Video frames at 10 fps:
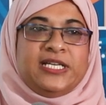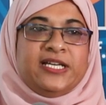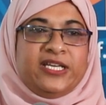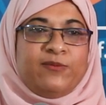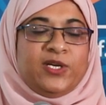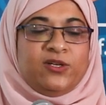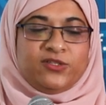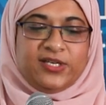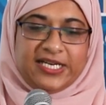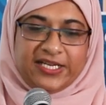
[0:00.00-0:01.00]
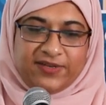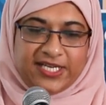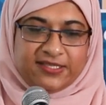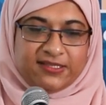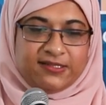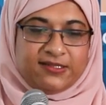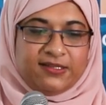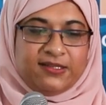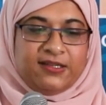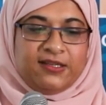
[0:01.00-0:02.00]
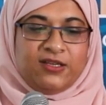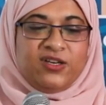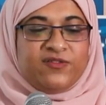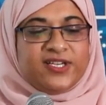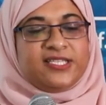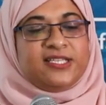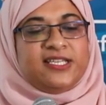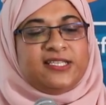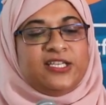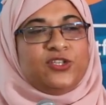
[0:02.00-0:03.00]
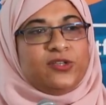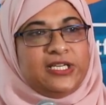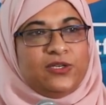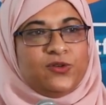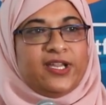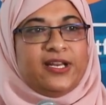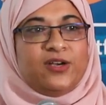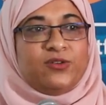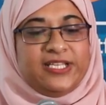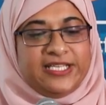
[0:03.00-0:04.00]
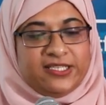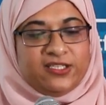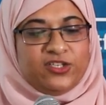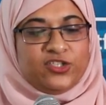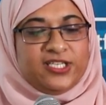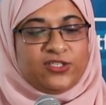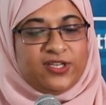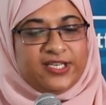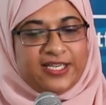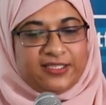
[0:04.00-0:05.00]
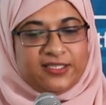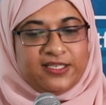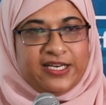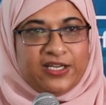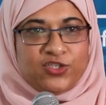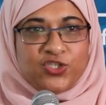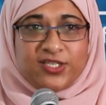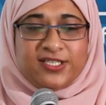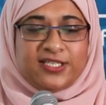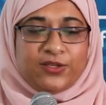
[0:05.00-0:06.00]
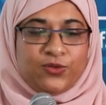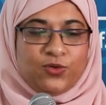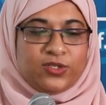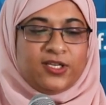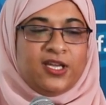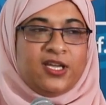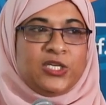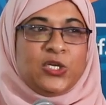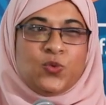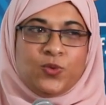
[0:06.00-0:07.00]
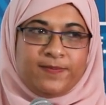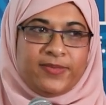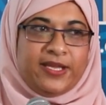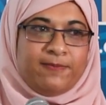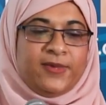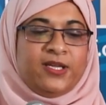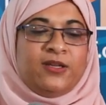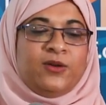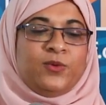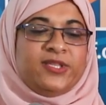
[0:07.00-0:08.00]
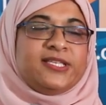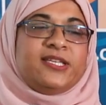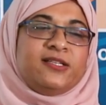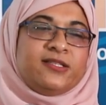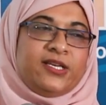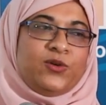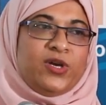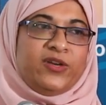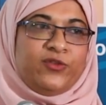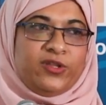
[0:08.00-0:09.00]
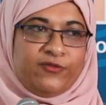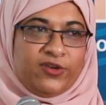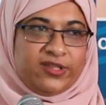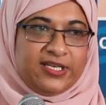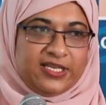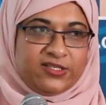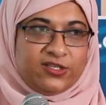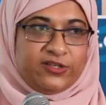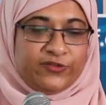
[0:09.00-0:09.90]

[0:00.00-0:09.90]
are learning, but also in life lessons. Universities need to relook at how research is conducted and how students are taught to equip them with the skills required for the fourth industrial